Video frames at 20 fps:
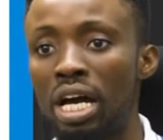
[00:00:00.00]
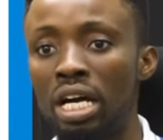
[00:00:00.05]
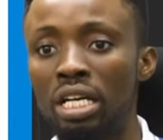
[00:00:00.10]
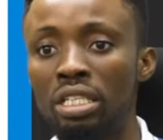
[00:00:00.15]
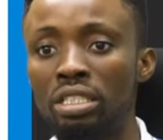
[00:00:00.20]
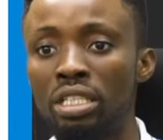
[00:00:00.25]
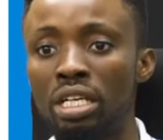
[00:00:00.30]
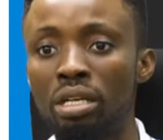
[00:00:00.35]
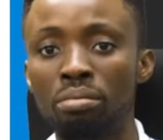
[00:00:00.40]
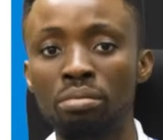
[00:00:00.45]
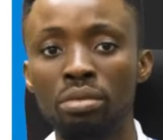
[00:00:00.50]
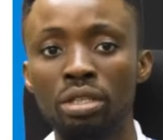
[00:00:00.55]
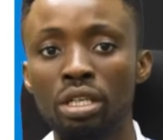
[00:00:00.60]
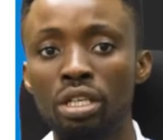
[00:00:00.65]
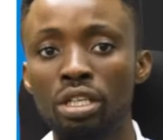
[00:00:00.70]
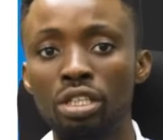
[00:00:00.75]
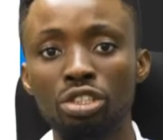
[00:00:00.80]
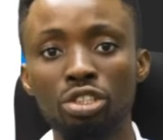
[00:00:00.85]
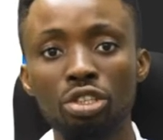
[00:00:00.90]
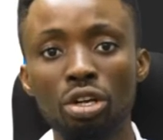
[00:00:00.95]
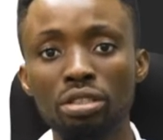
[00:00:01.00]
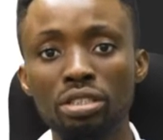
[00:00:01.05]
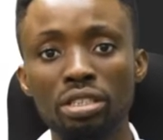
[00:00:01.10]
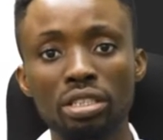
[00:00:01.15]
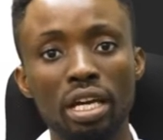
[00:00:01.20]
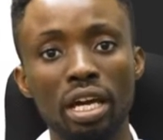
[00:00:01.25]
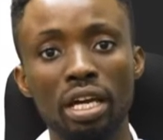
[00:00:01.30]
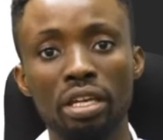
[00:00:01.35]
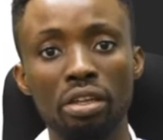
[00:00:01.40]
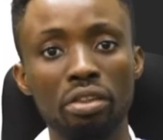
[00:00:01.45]
and just
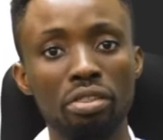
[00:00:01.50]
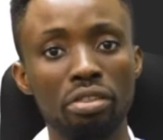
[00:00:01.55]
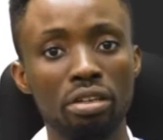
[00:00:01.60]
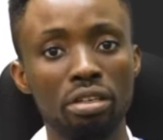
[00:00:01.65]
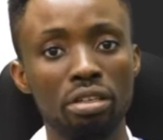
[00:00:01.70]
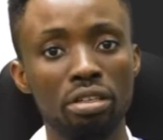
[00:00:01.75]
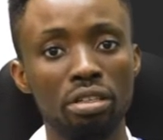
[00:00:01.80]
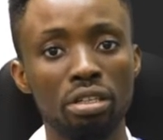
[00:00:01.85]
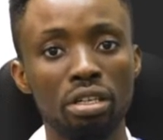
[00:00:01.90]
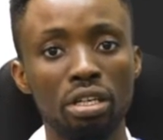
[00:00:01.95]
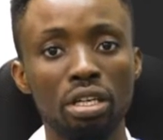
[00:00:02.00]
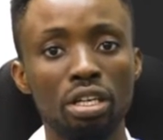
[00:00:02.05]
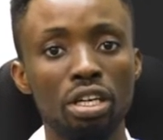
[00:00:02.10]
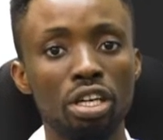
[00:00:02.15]
anything,